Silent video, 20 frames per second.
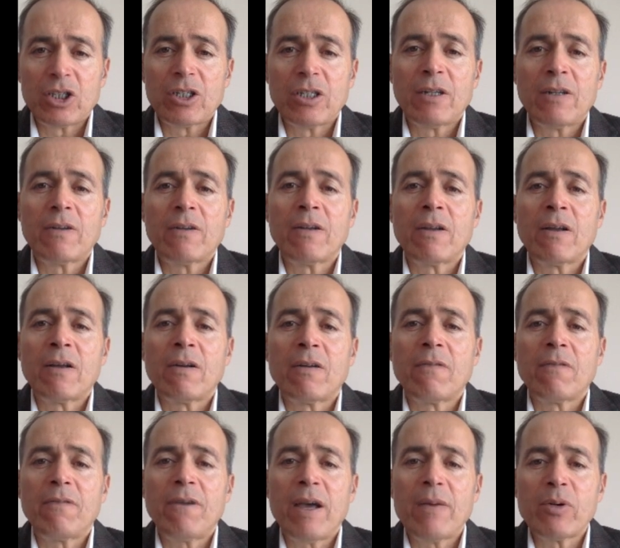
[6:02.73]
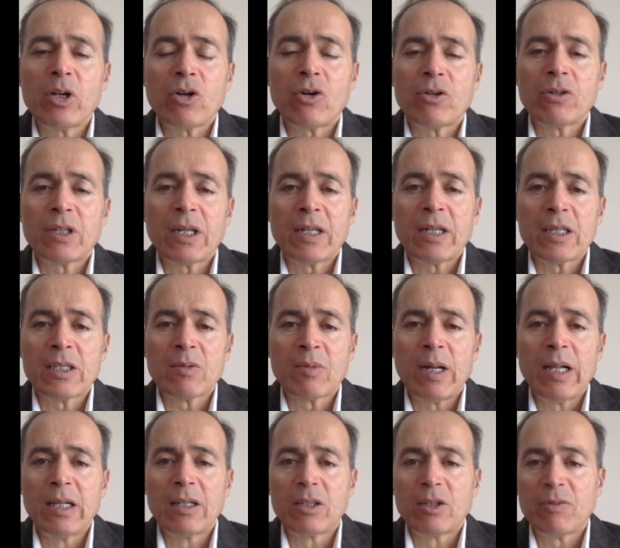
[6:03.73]
in fiber content as
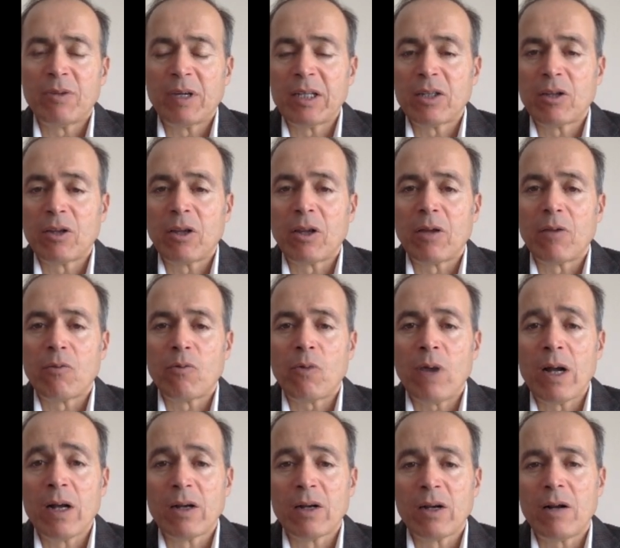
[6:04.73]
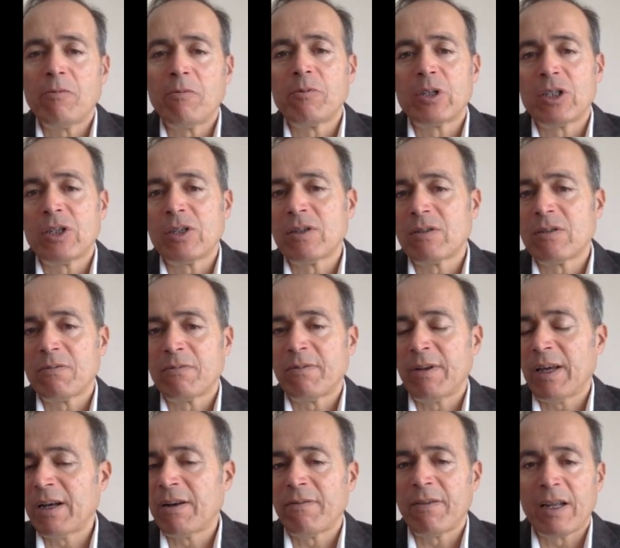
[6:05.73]
well, 21 gram, which is
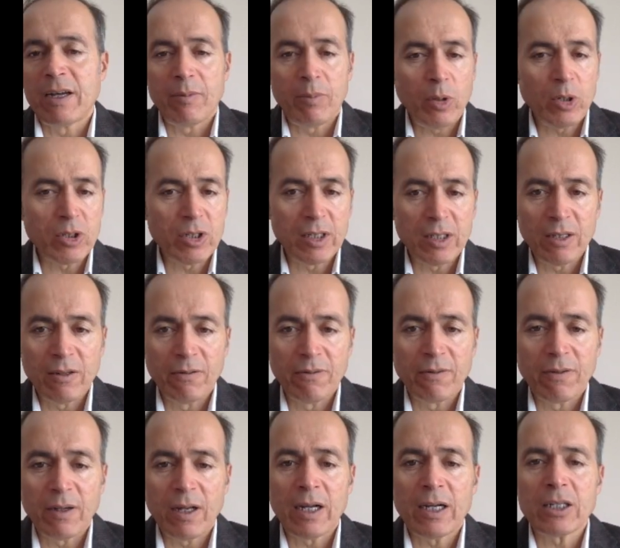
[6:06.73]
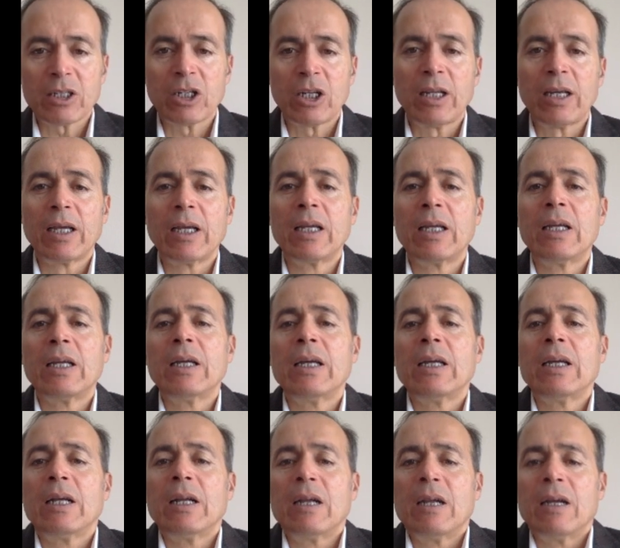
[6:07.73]
very, very positive actually.
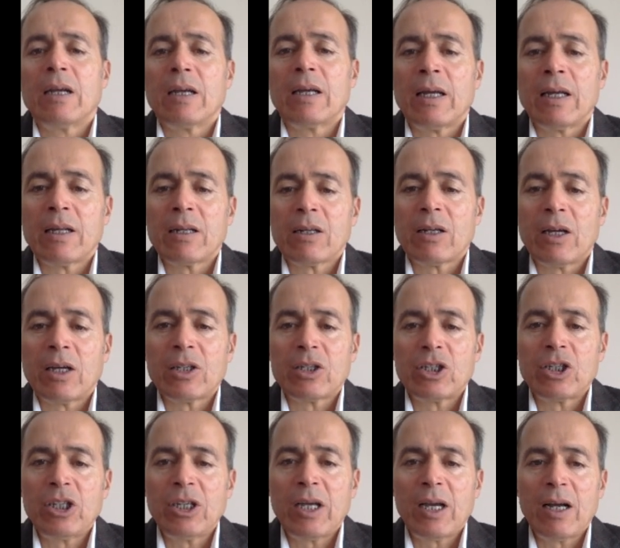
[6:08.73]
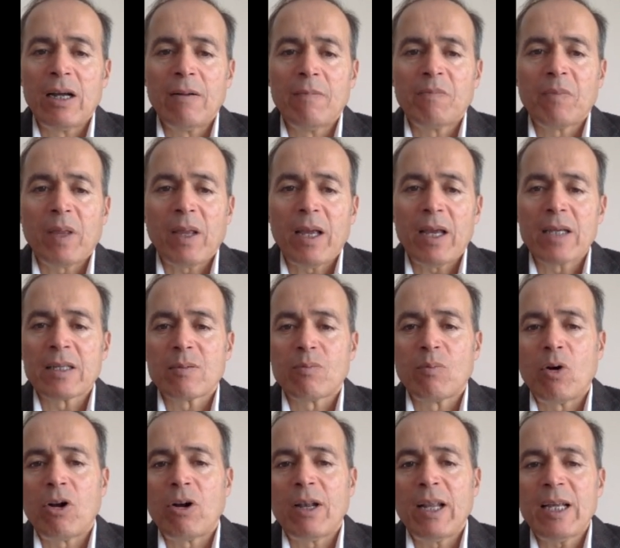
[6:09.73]
And chia has
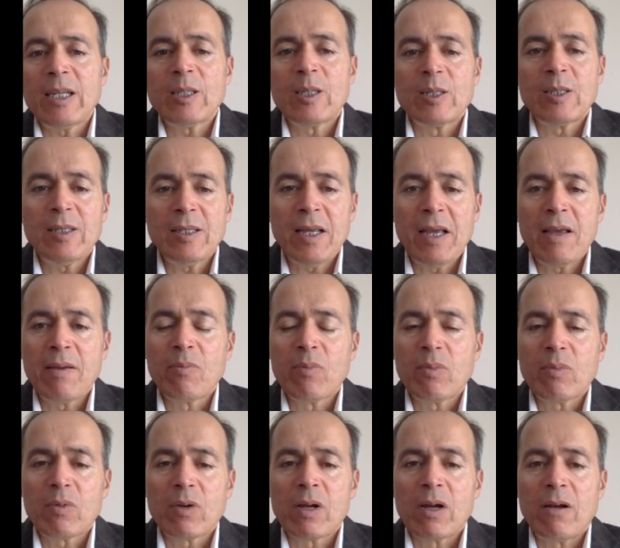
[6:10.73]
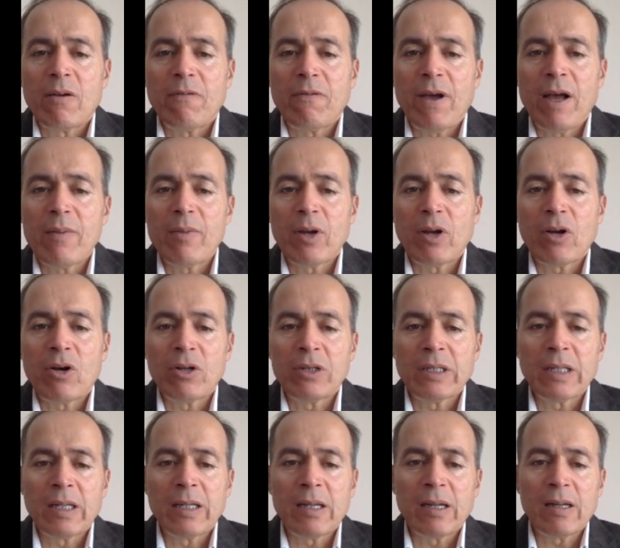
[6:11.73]
more or less the same fiber
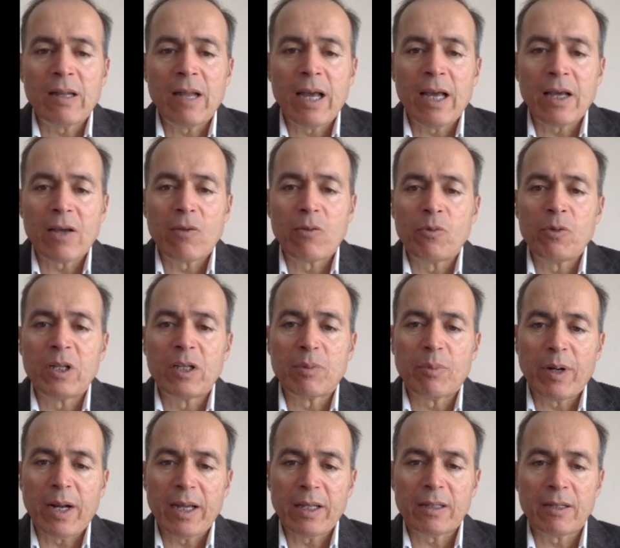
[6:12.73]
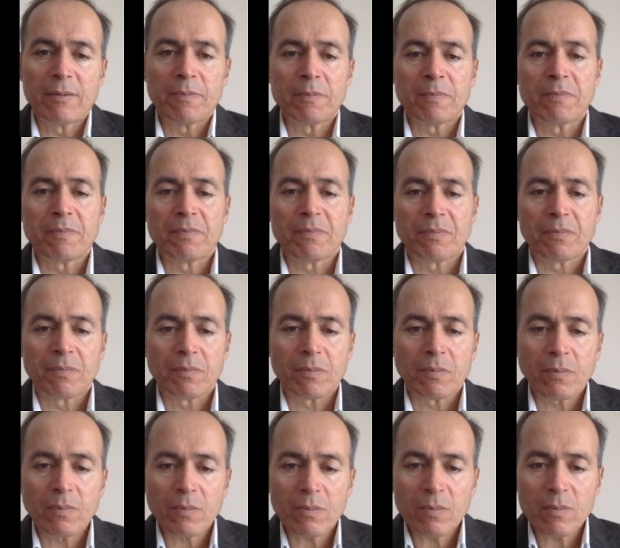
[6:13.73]
content like wheat bread.
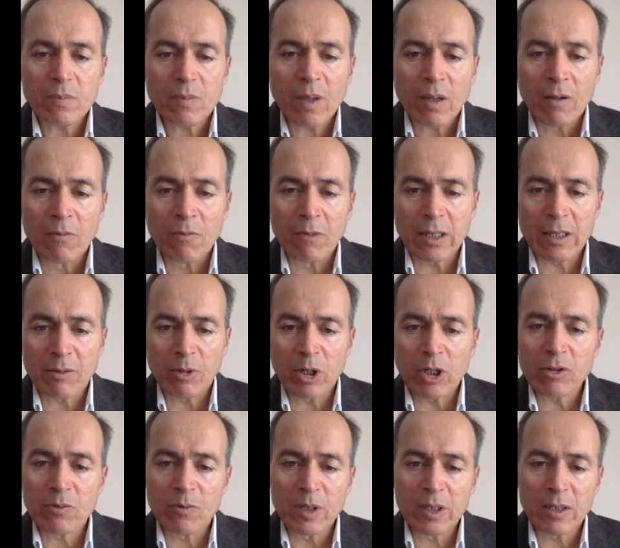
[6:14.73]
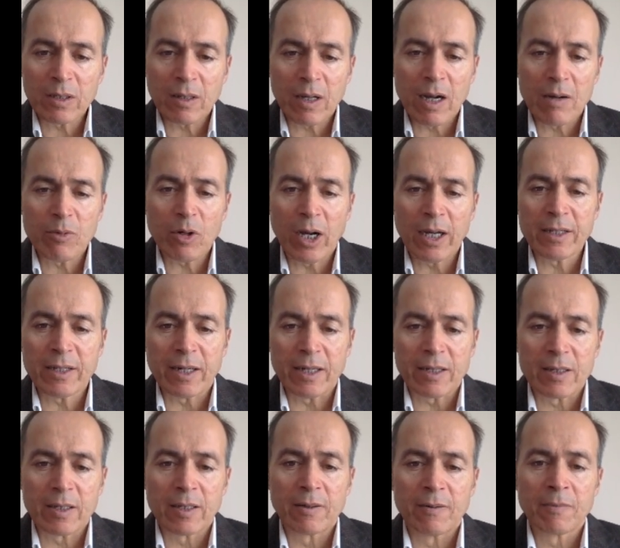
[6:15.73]
What about with carbohydrates?